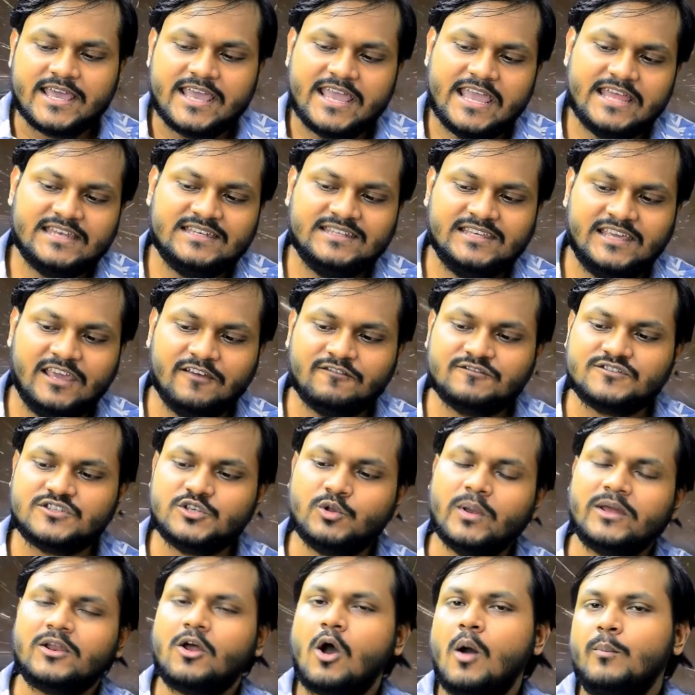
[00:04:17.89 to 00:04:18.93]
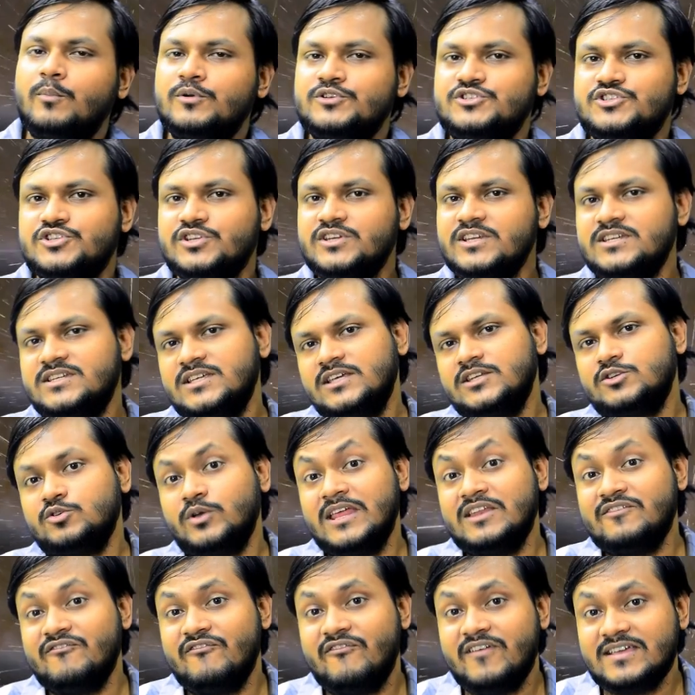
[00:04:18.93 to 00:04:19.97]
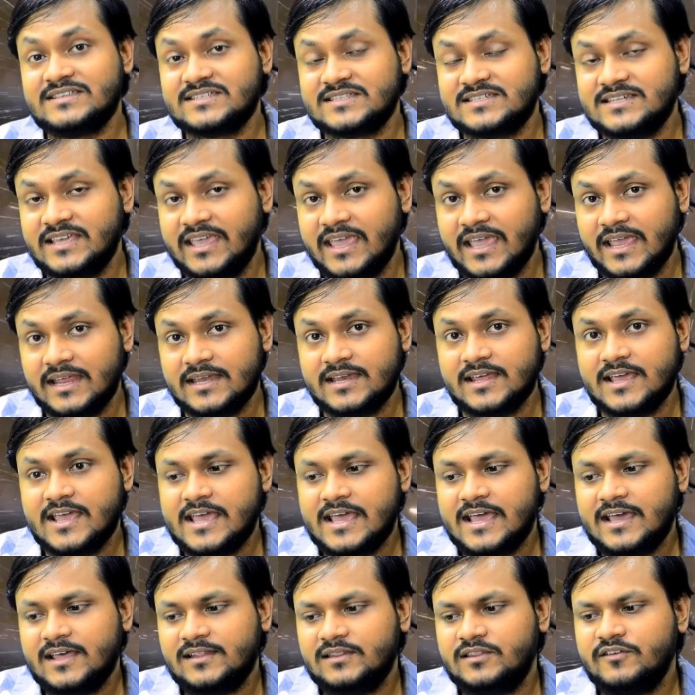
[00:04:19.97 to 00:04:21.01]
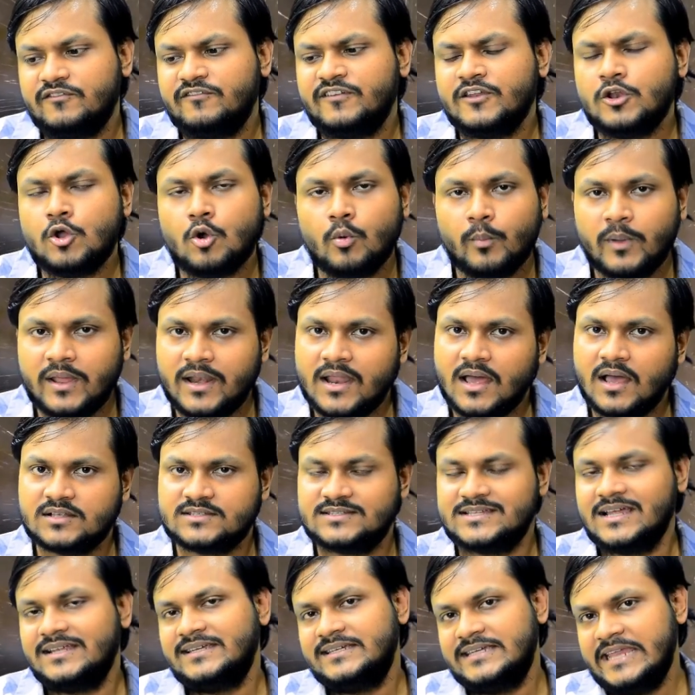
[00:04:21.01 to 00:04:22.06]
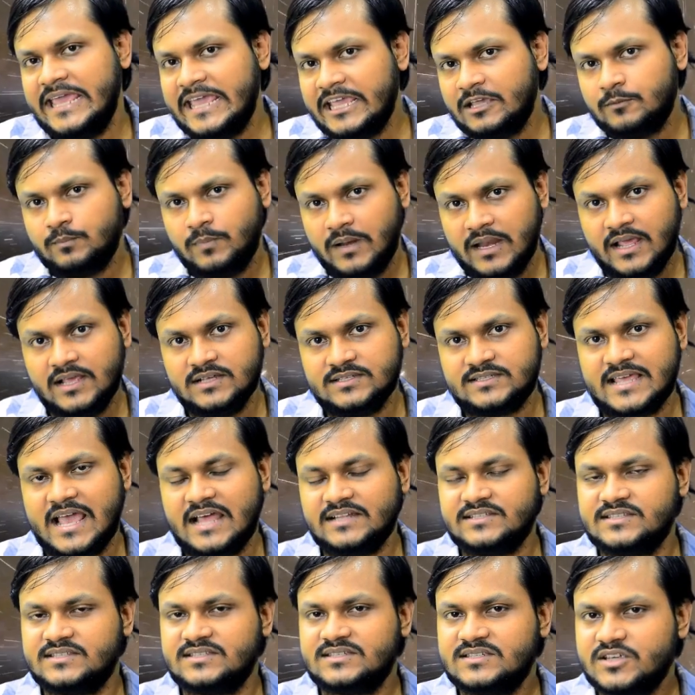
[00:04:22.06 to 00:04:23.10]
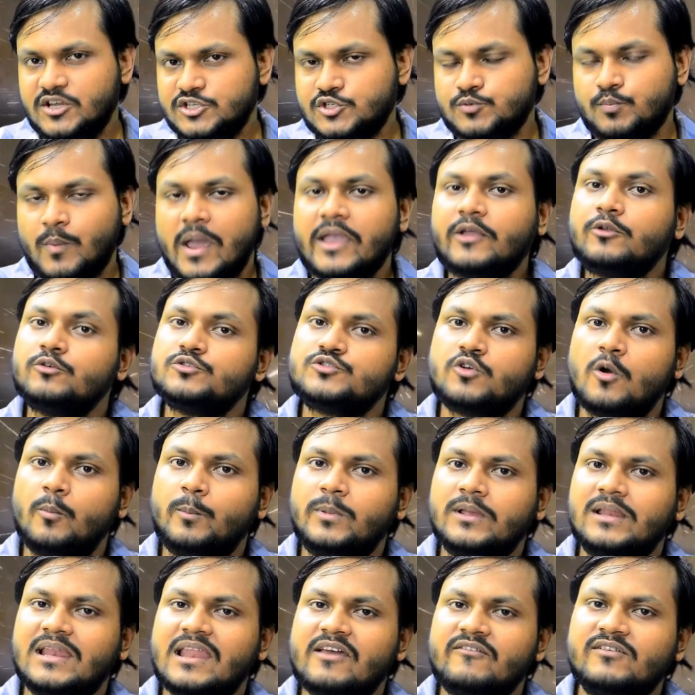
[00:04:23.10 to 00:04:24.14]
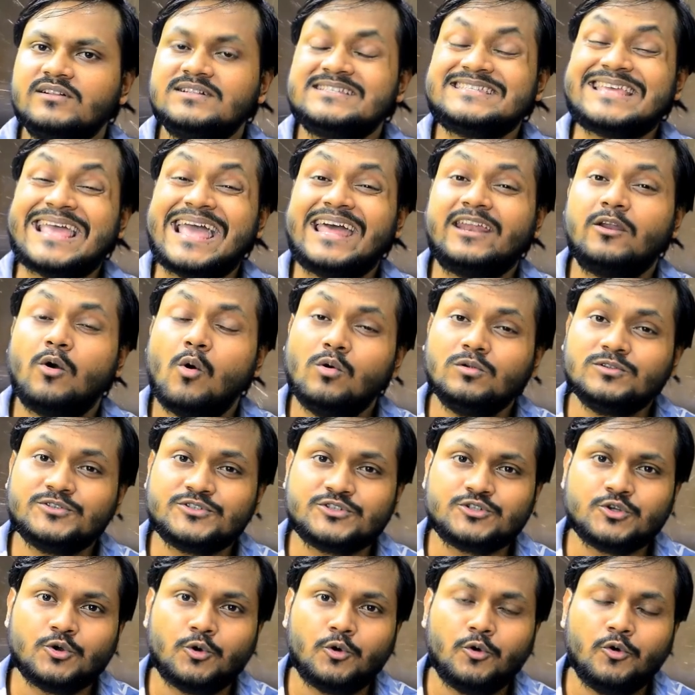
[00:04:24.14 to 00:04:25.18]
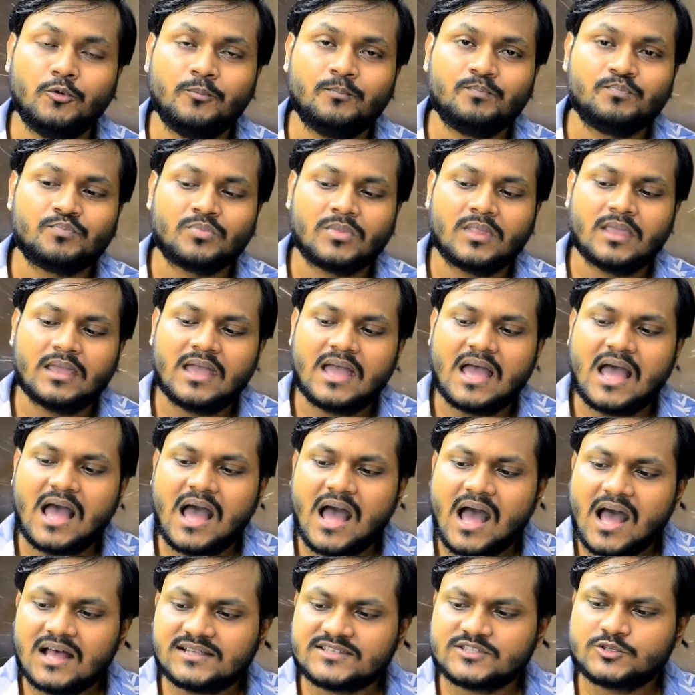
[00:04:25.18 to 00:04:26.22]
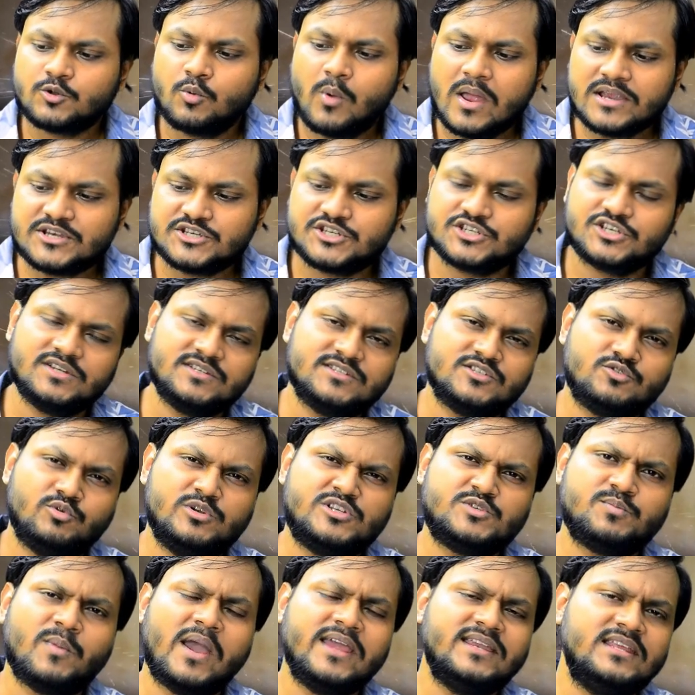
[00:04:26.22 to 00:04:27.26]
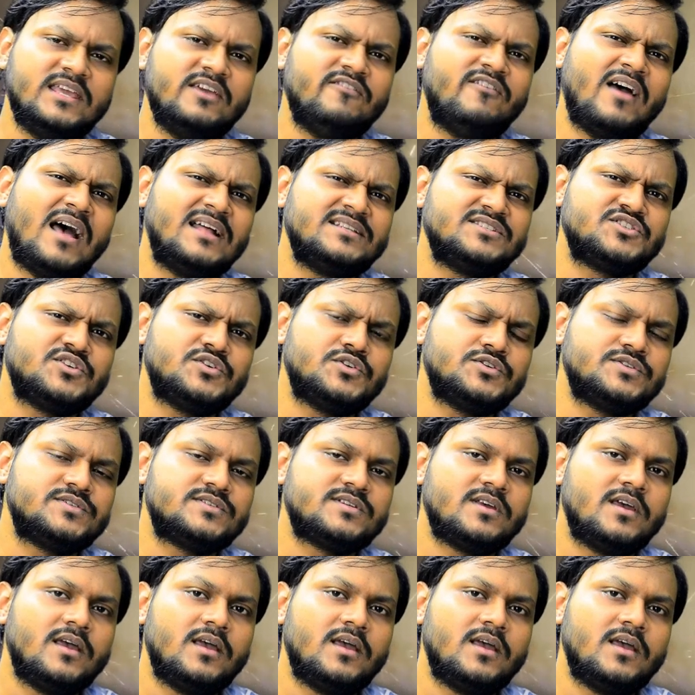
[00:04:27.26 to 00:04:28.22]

It gives you an opportunity to investigate the phenomena that take place at such microscopic levels, and also ask questions which might give answers